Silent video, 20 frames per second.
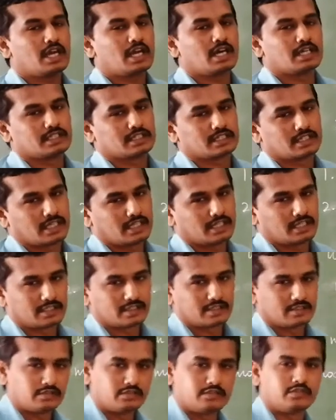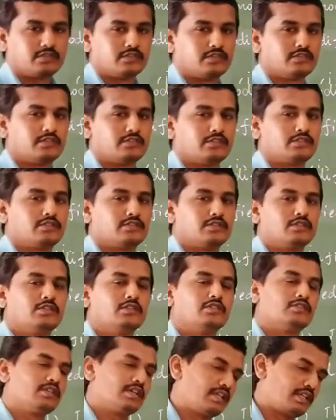other characters.
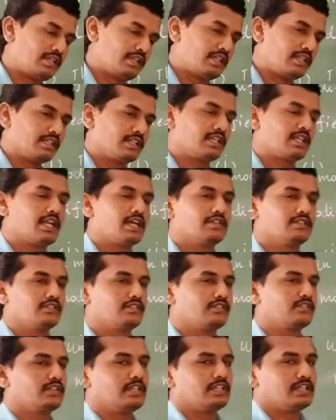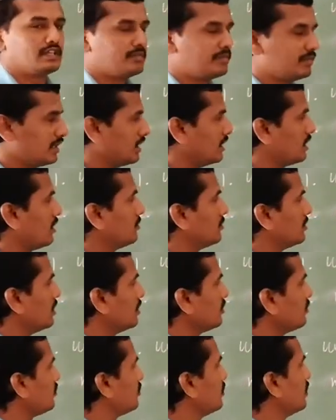So, the class is incomplete
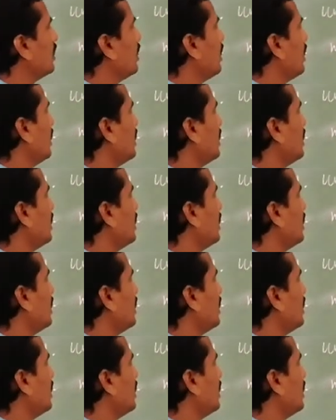dominance.